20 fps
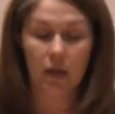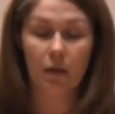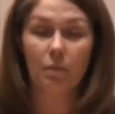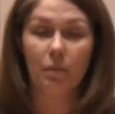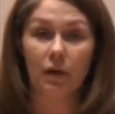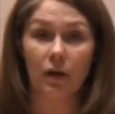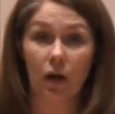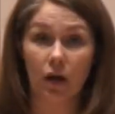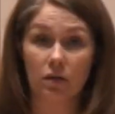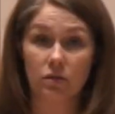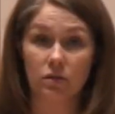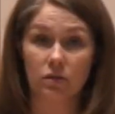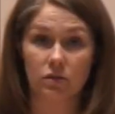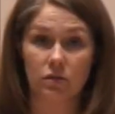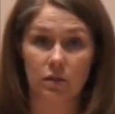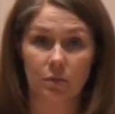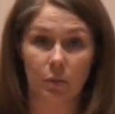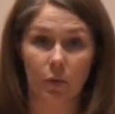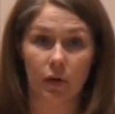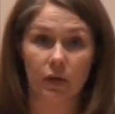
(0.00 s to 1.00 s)
but also
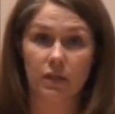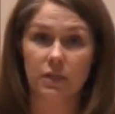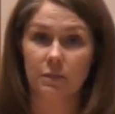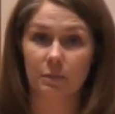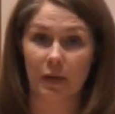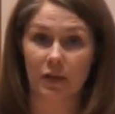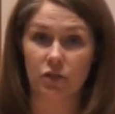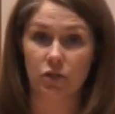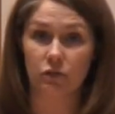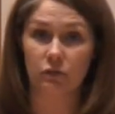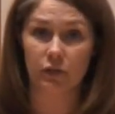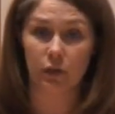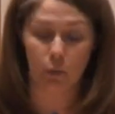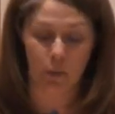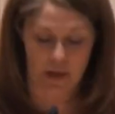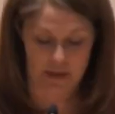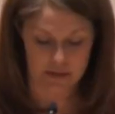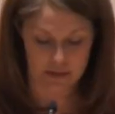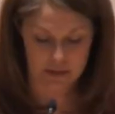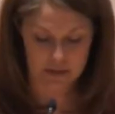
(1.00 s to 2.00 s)
support special
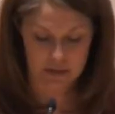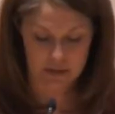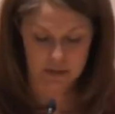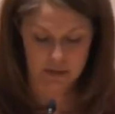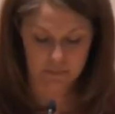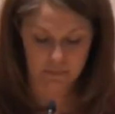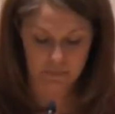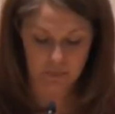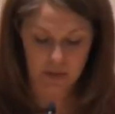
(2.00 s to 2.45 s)
requests,